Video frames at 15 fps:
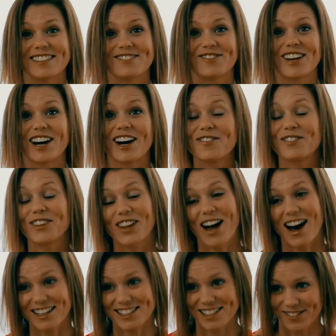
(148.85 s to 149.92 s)
very
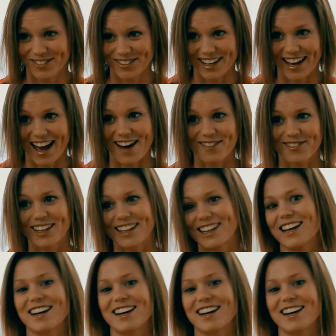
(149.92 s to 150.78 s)
philosophy heavy,